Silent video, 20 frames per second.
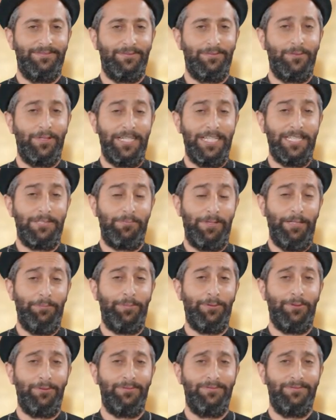we're His
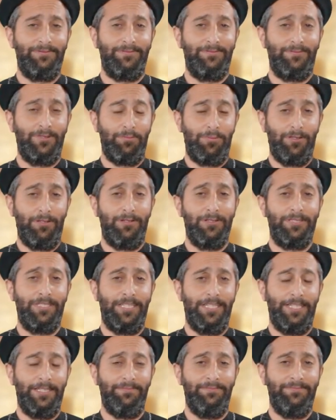people. We belong
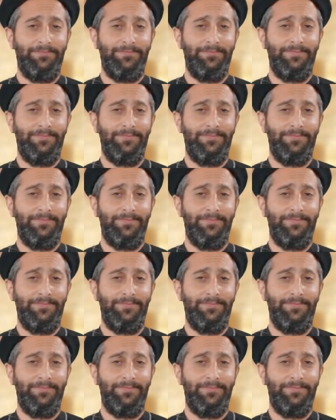to Him.